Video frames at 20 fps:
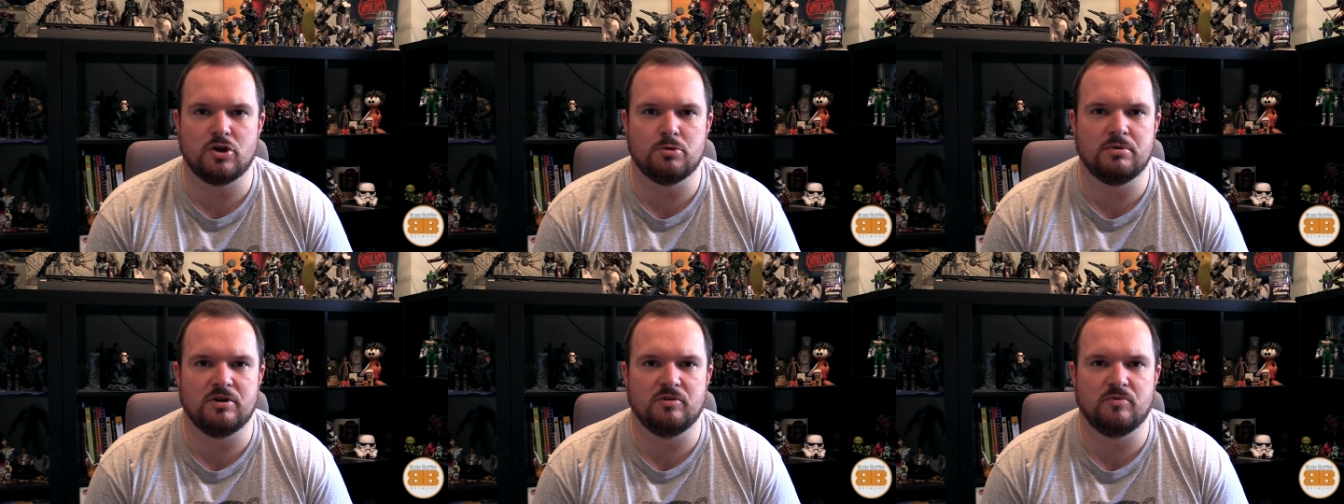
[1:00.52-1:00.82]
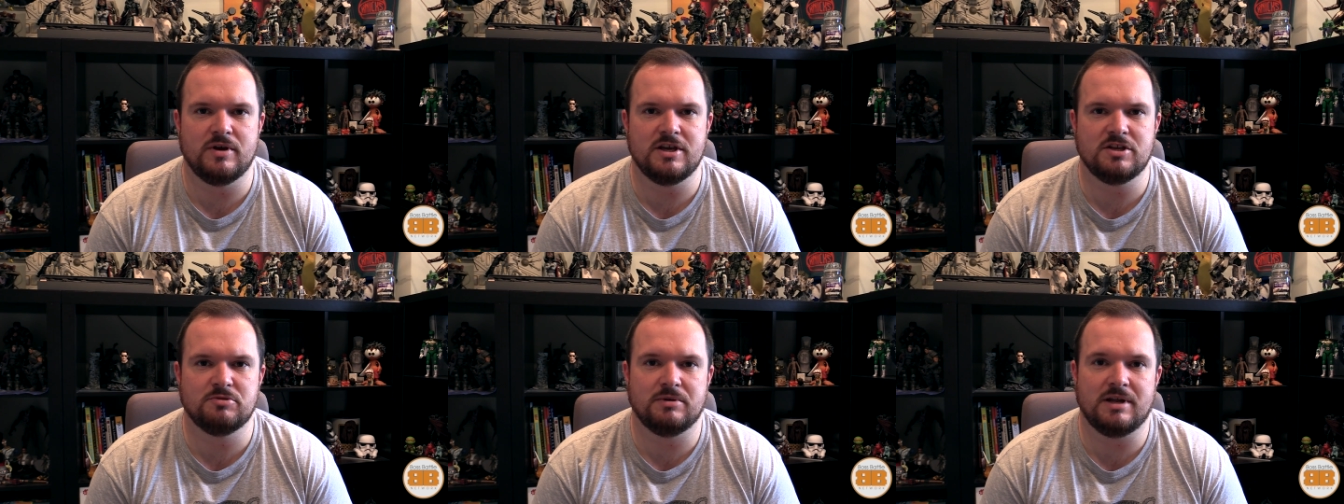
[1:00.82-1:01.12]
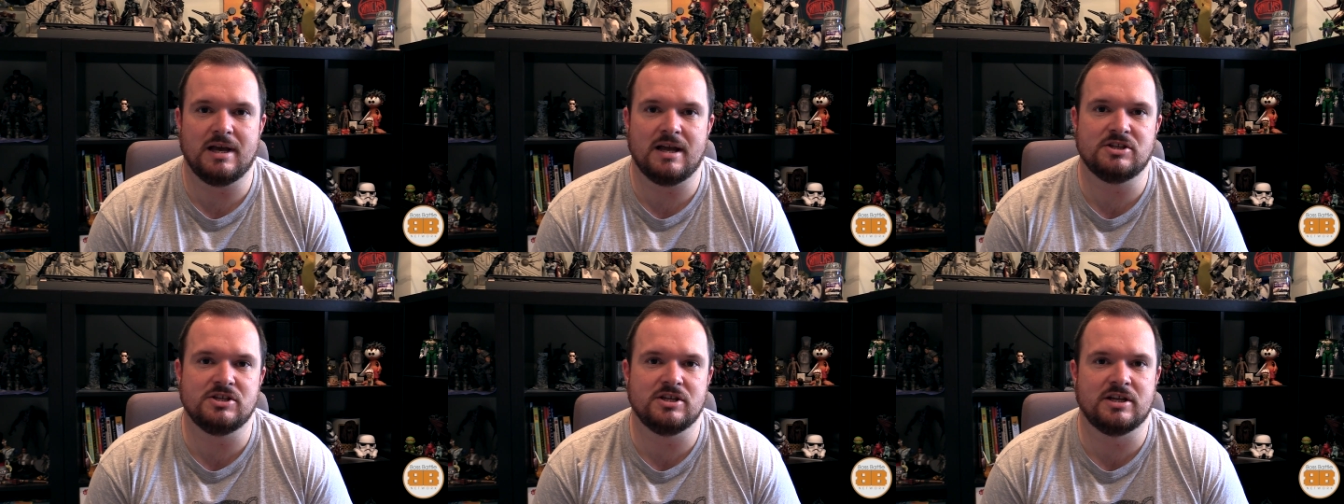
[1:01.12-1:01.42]
couple of weeks,
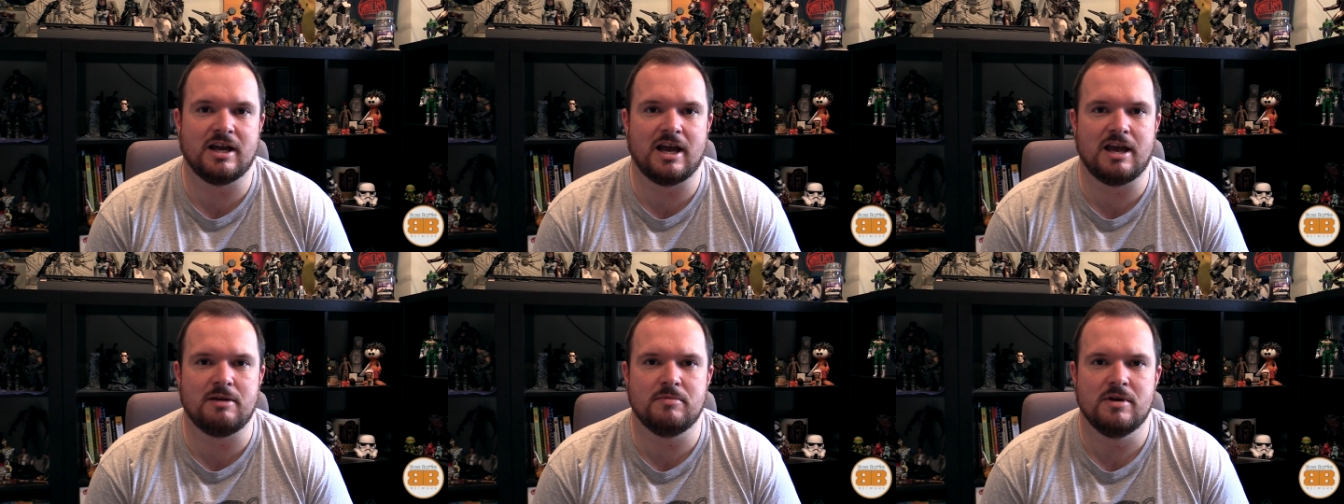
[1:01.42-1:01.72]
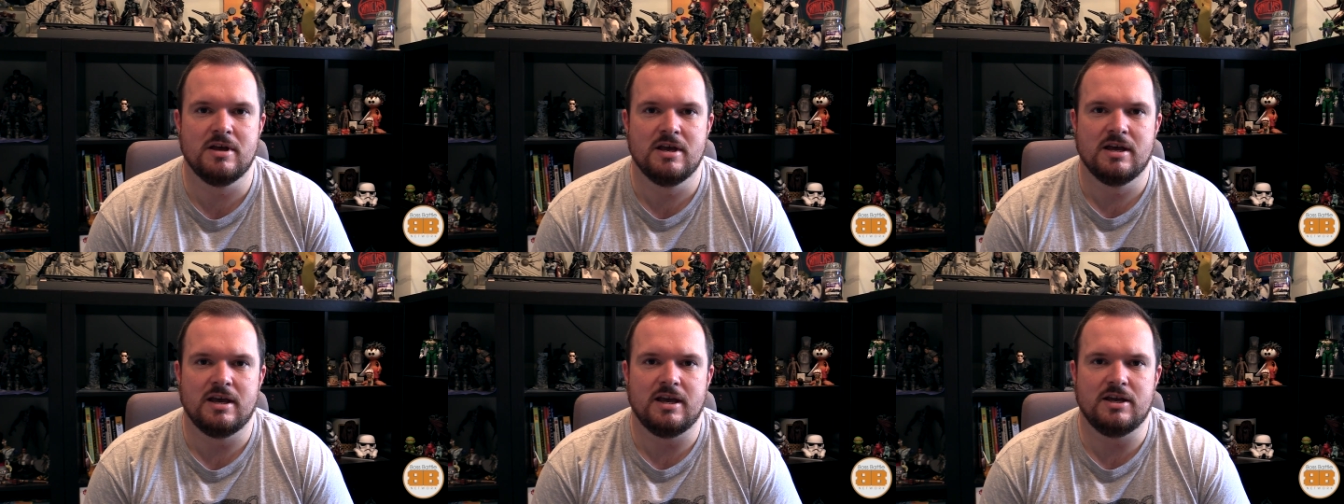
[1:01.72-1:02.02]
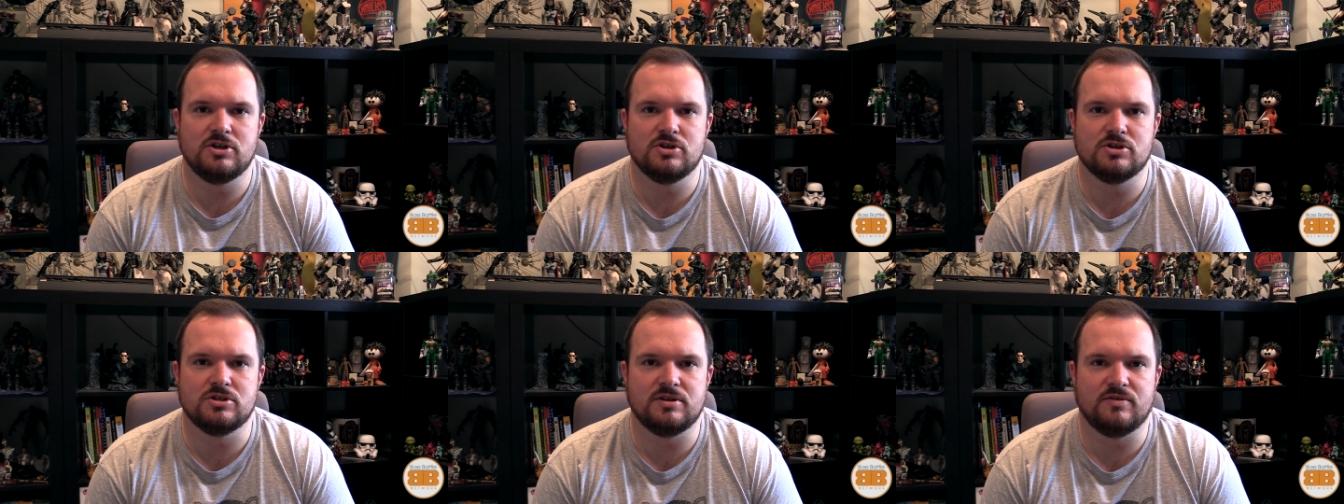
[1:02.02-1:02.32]
but it actually came
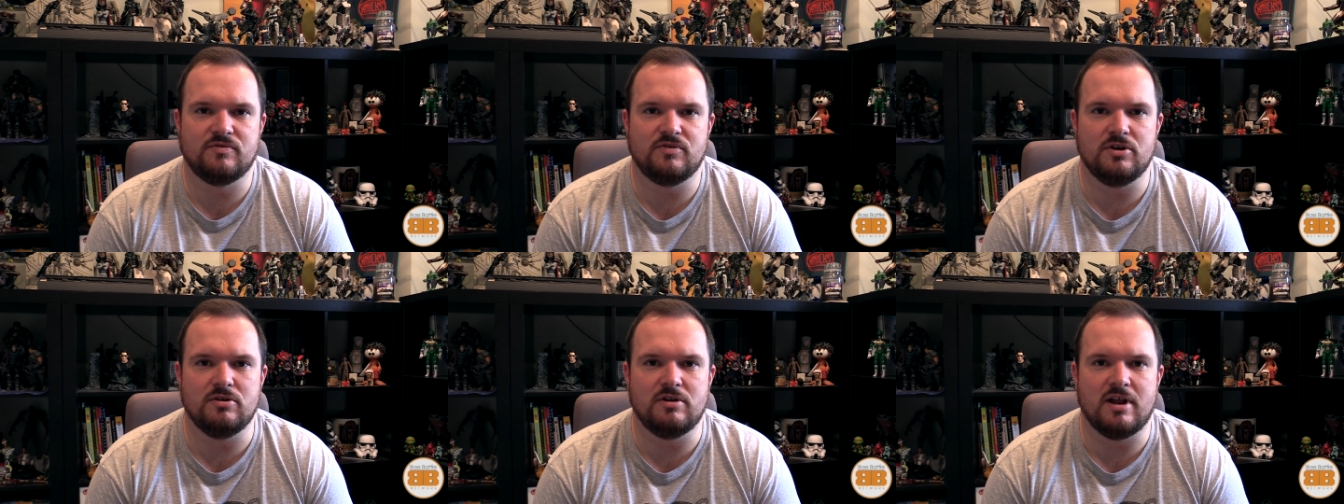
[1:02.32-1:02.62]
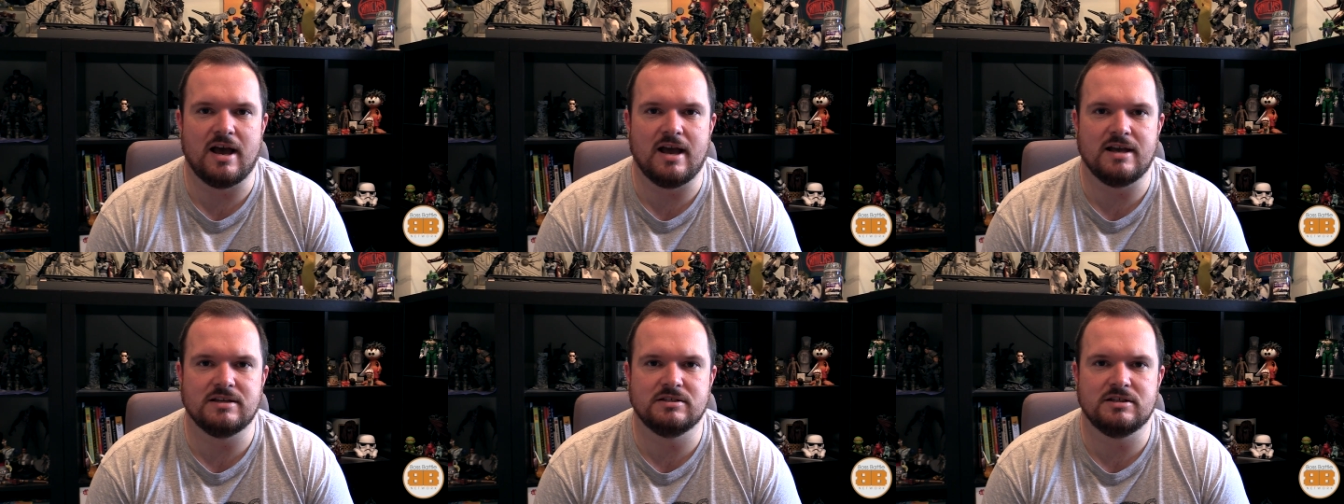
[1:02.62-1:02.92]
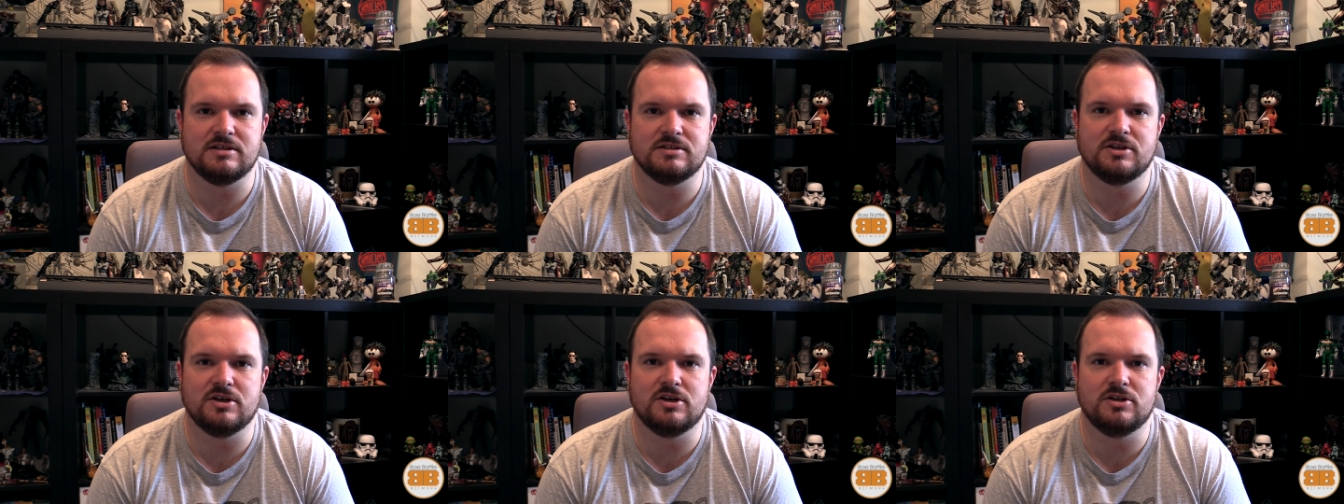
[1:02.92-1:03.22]
in just a few days,
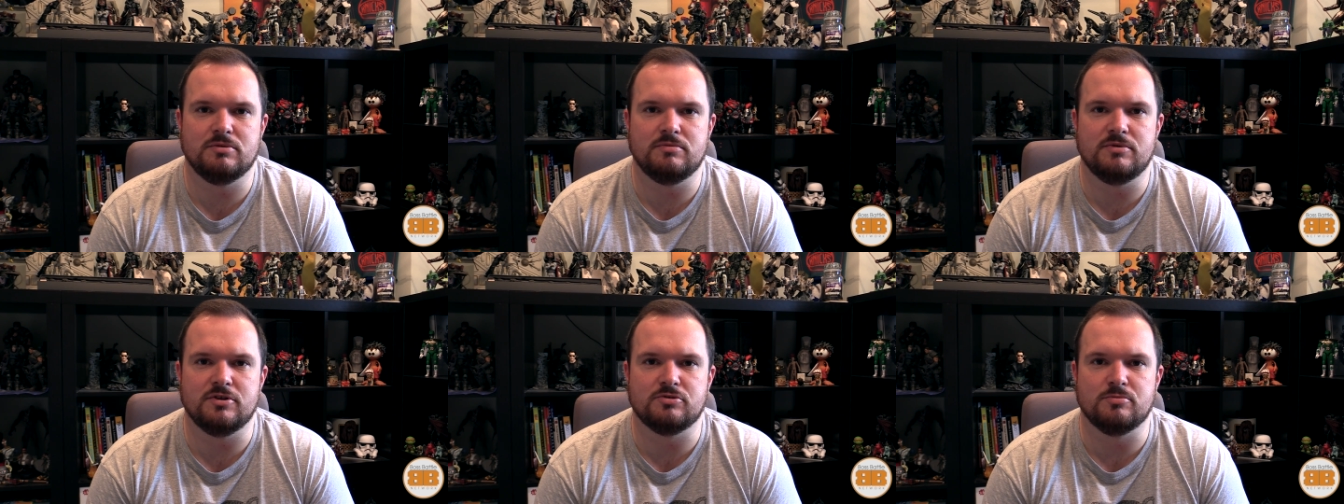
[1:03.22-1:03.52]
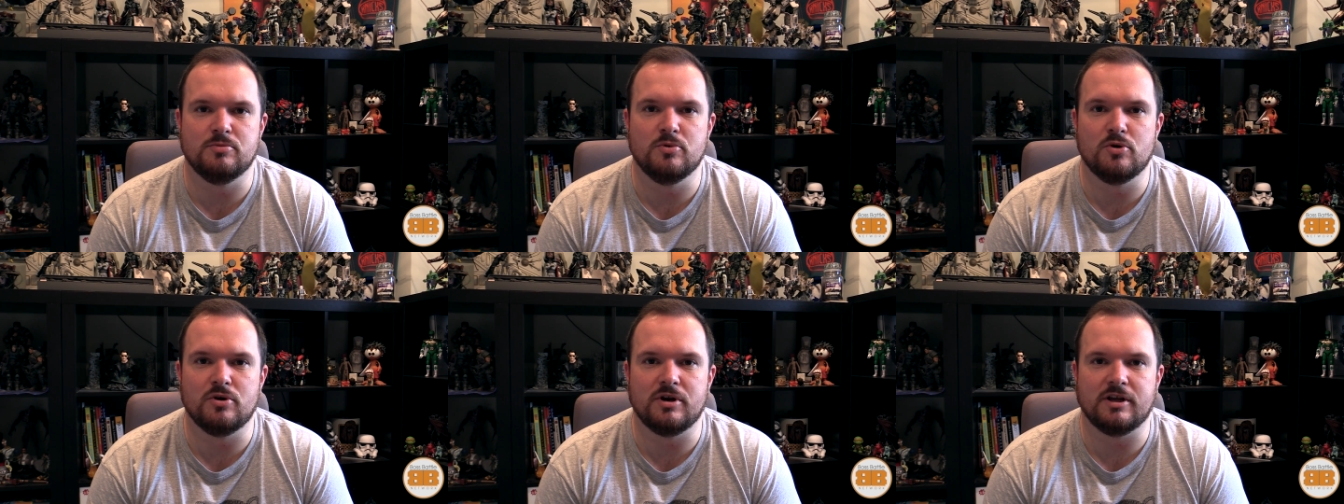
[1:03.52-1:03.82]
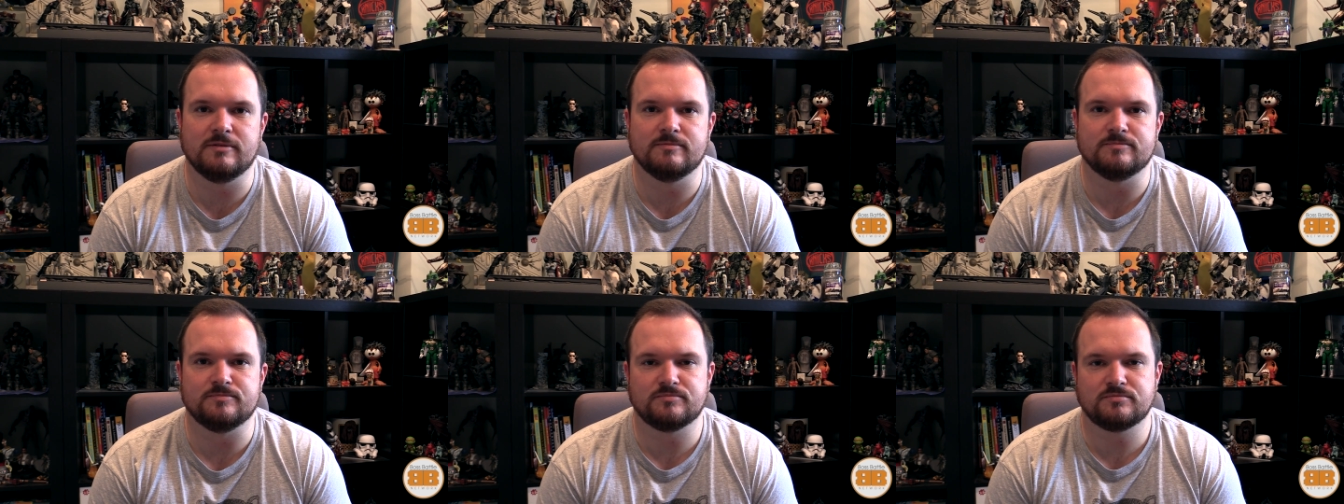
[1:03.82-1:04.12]
and it turned up this
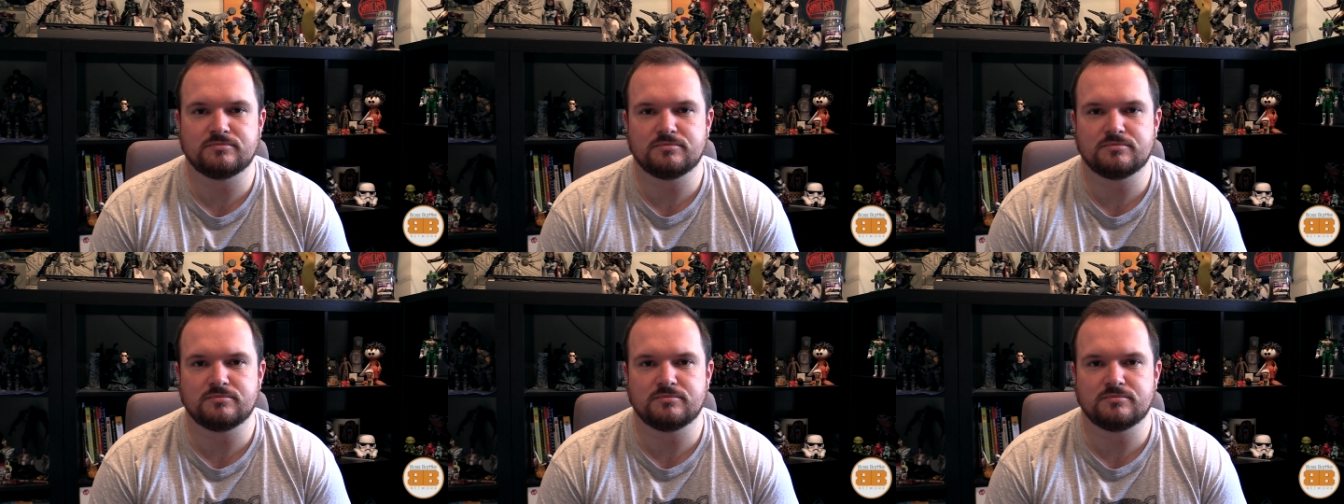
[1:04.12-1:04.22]
morning.